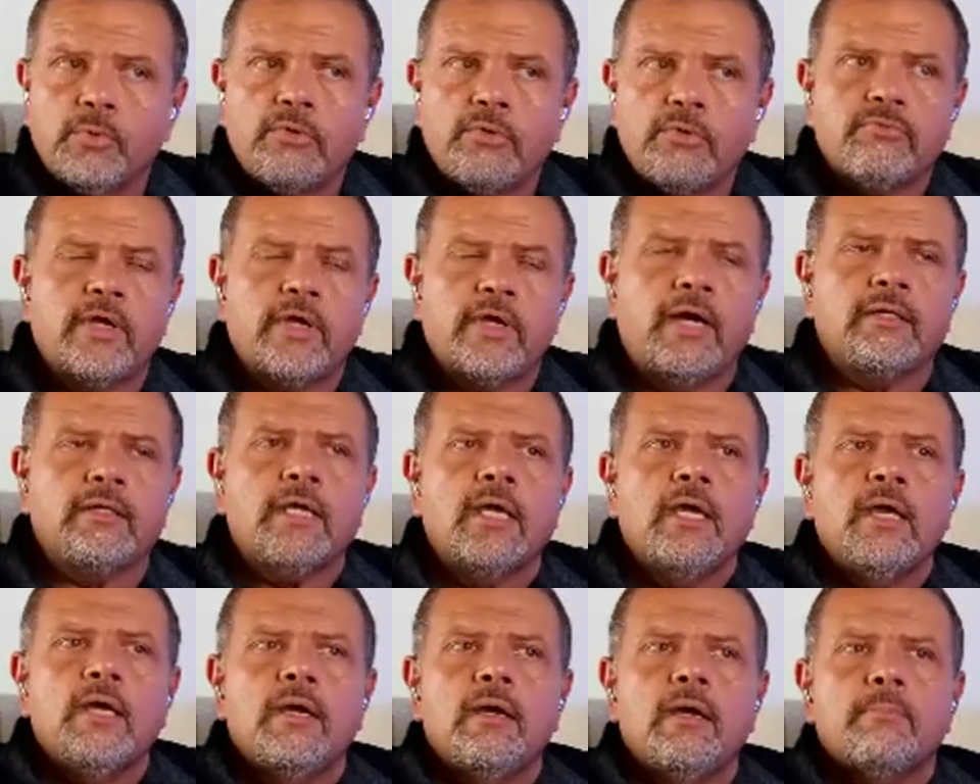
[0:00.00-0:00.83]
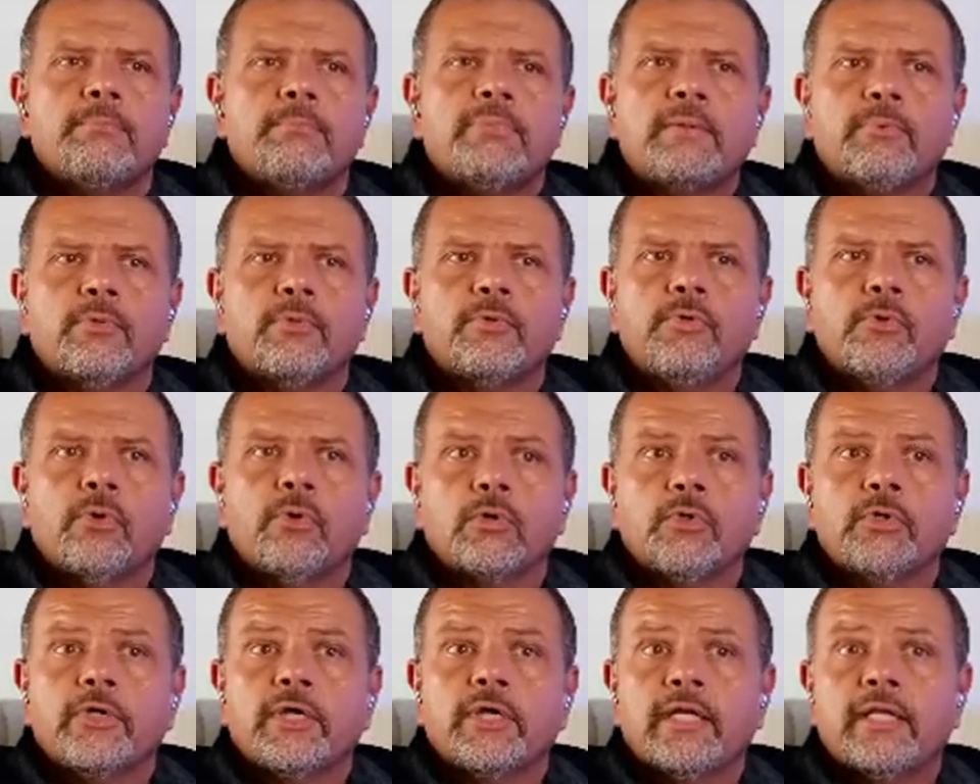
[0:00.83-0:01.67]
We've got people who
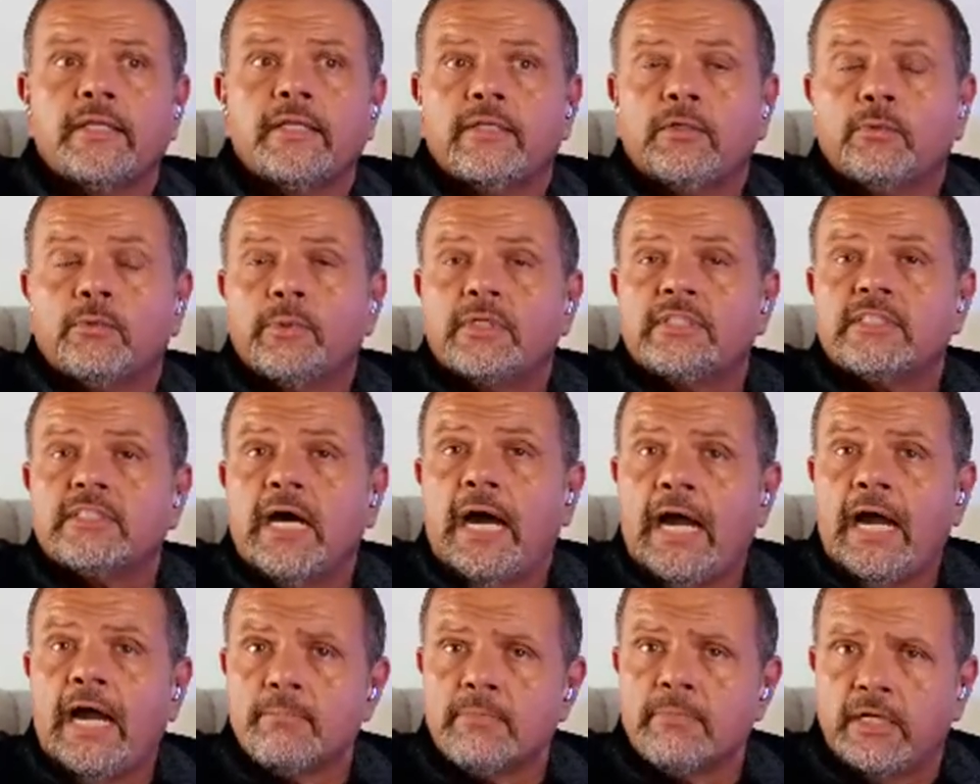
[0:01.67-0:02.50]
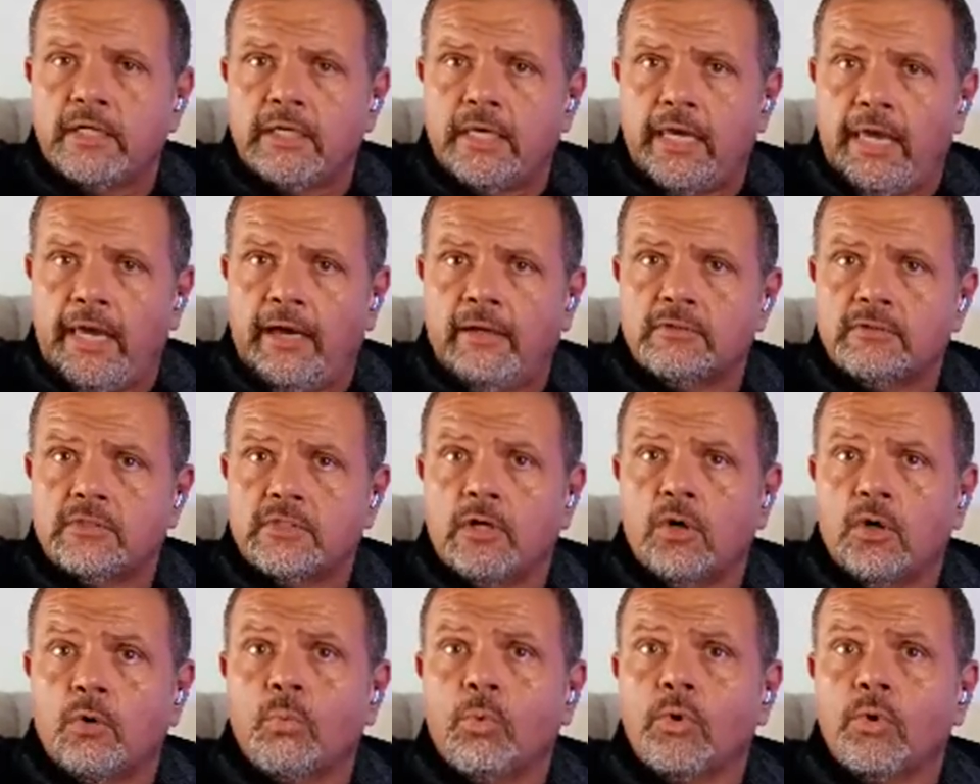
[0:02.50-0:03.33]
are looking at their retirement accounts
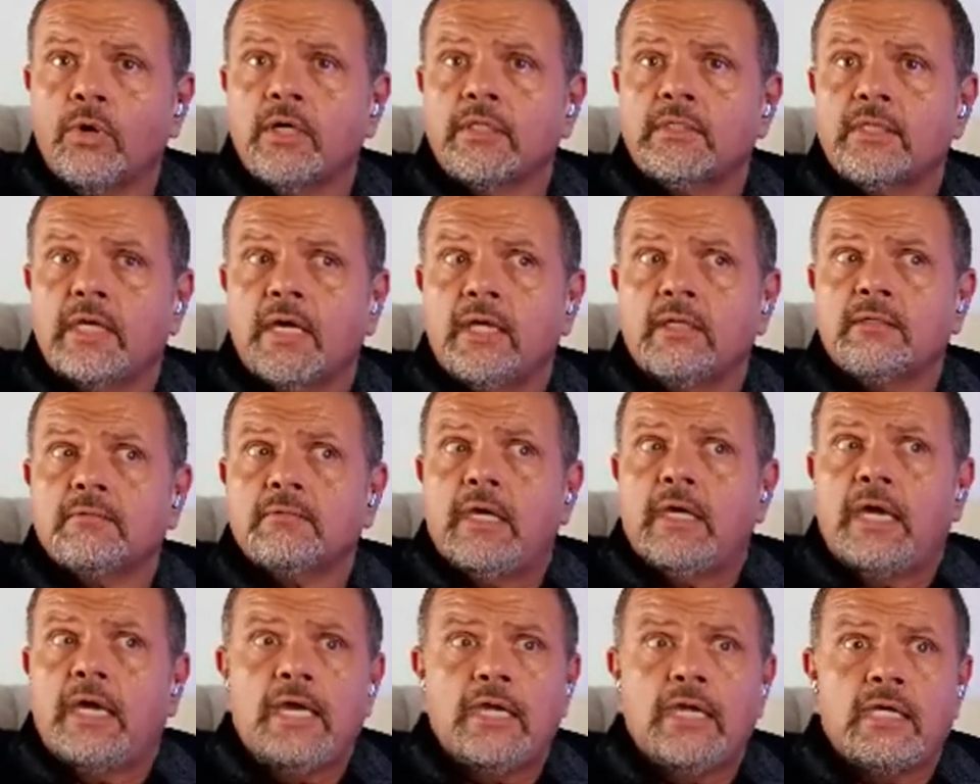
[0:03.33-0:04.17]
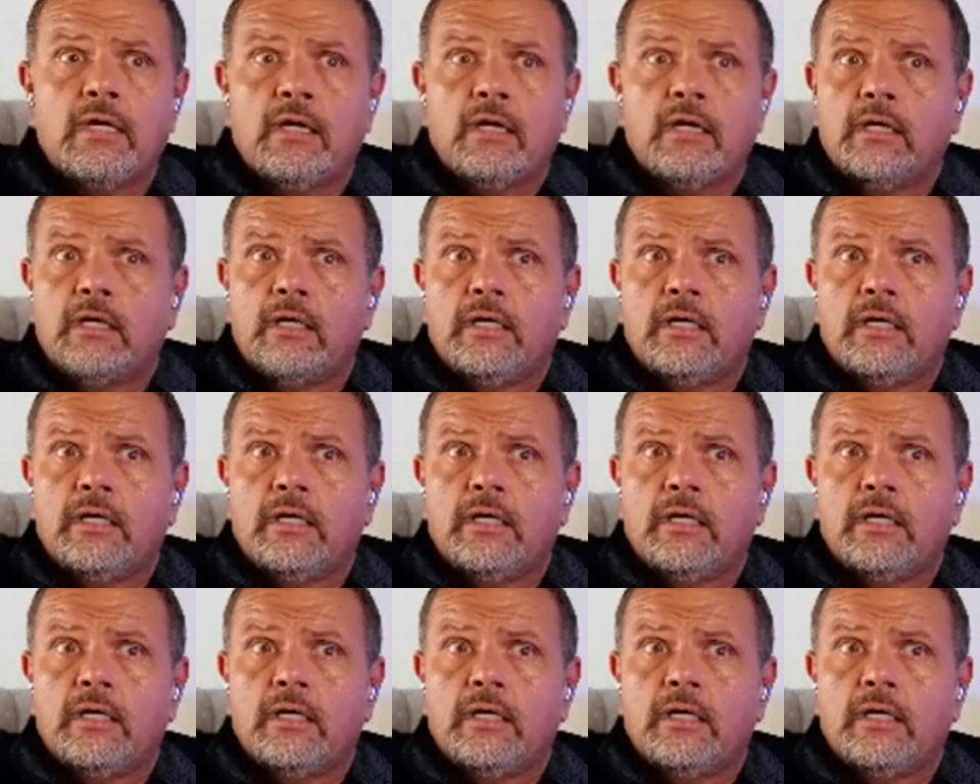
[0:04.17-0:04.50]
and are worried that, hey,